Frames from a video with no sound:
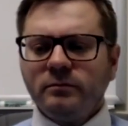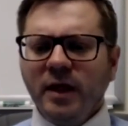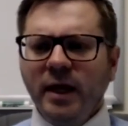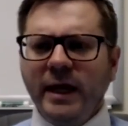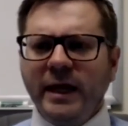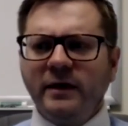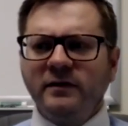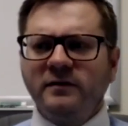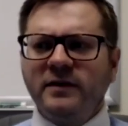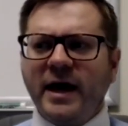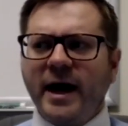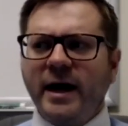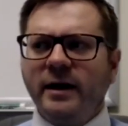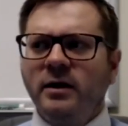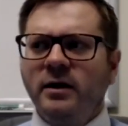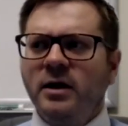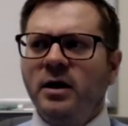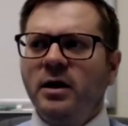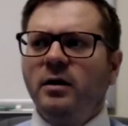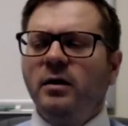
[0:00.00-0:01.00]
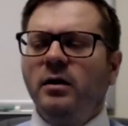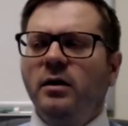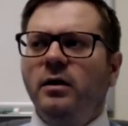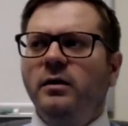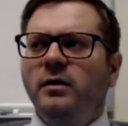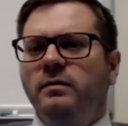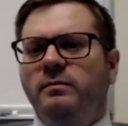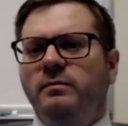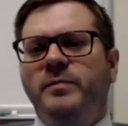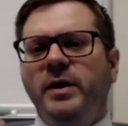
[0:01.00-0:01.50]
is that
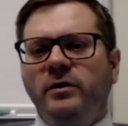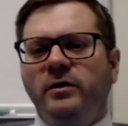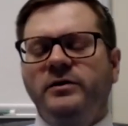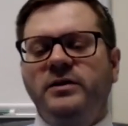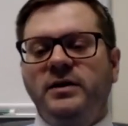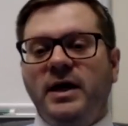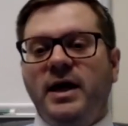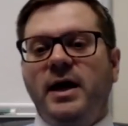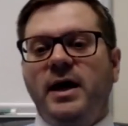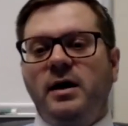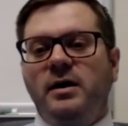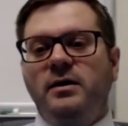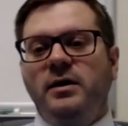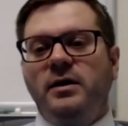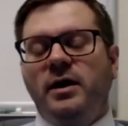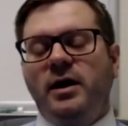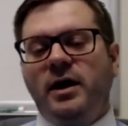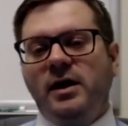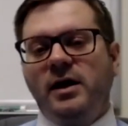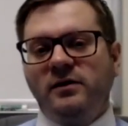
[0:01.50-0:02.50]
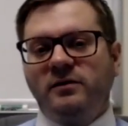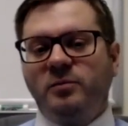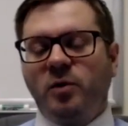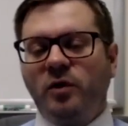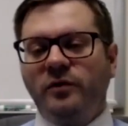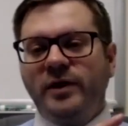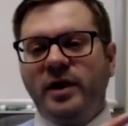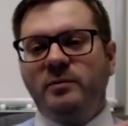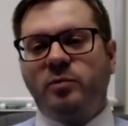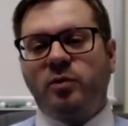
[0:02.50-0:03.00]
built in is
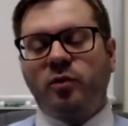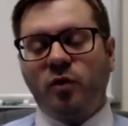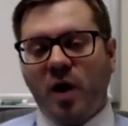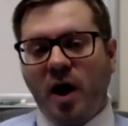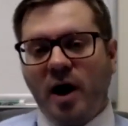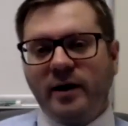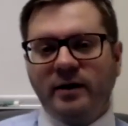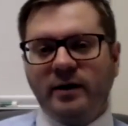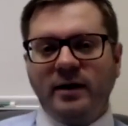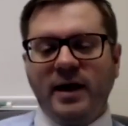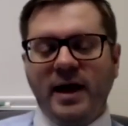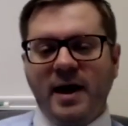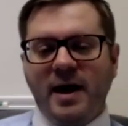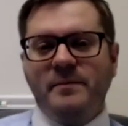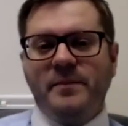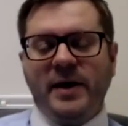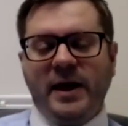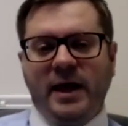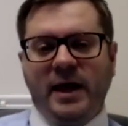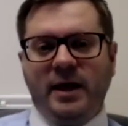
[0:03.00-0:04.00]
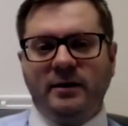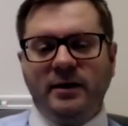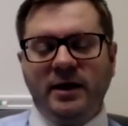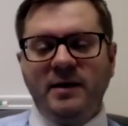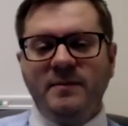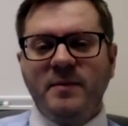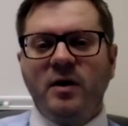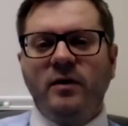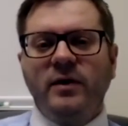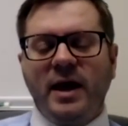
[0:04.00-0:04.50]
both a product campaign,
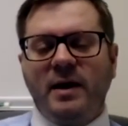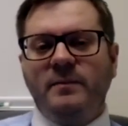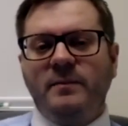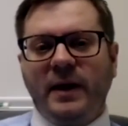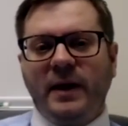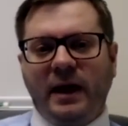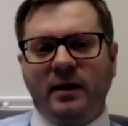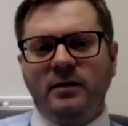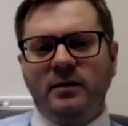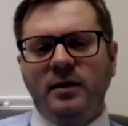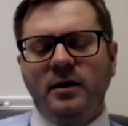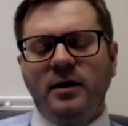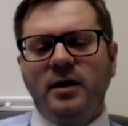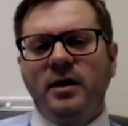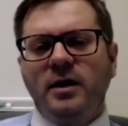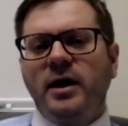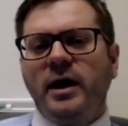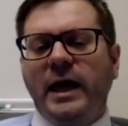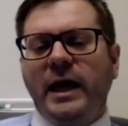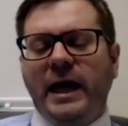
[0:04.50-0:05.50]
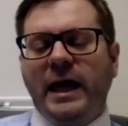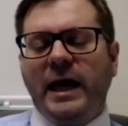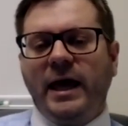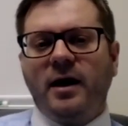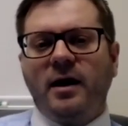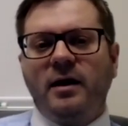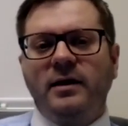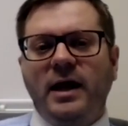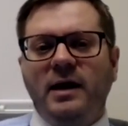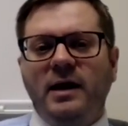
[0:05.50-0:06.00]
email campaign,
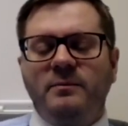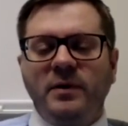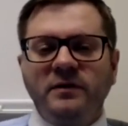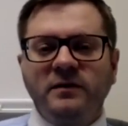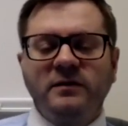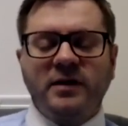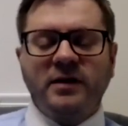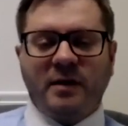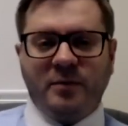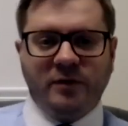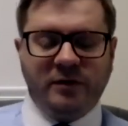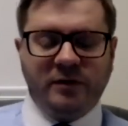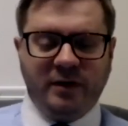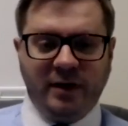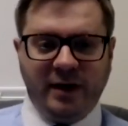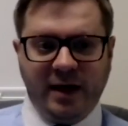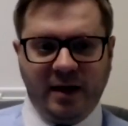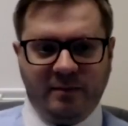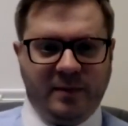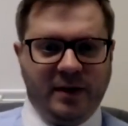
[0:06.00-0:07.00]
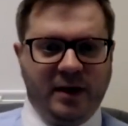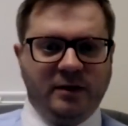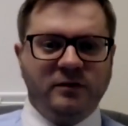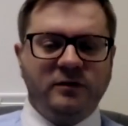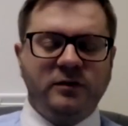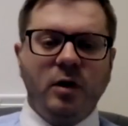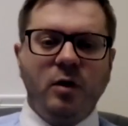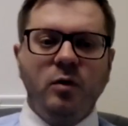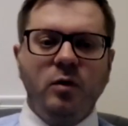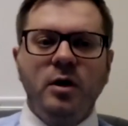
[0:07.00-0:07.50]
and a business opportunity campaign.
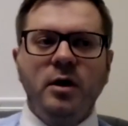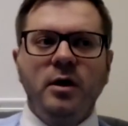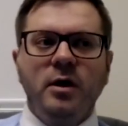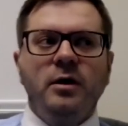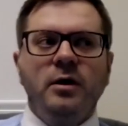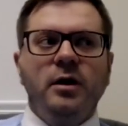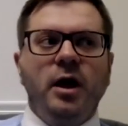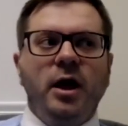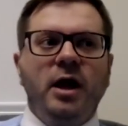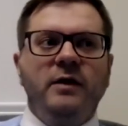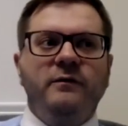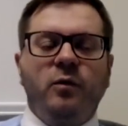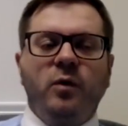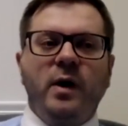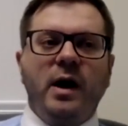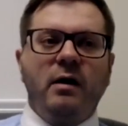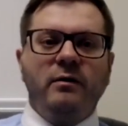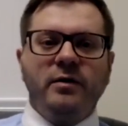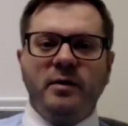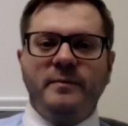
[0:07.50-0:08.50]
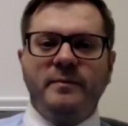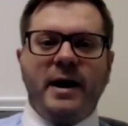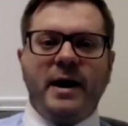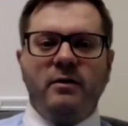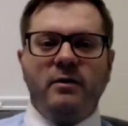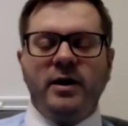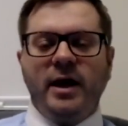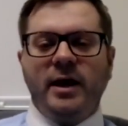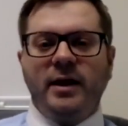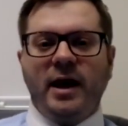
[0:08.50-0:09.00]
So if we're out and
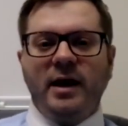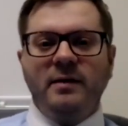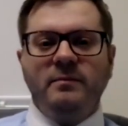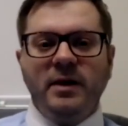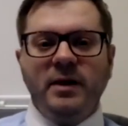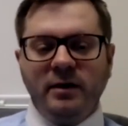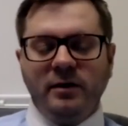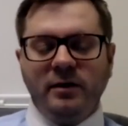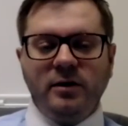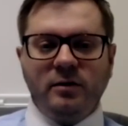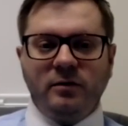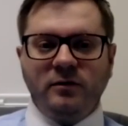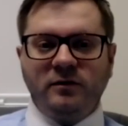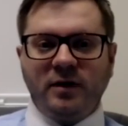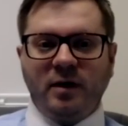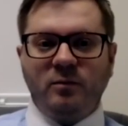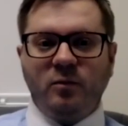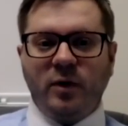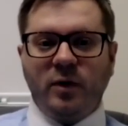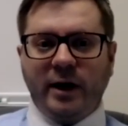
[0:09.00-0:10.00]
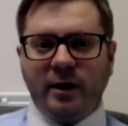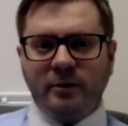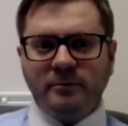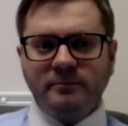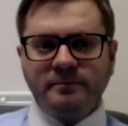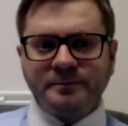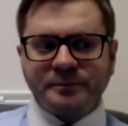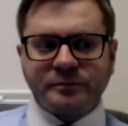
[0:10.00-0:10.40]
about and I meet you somewhere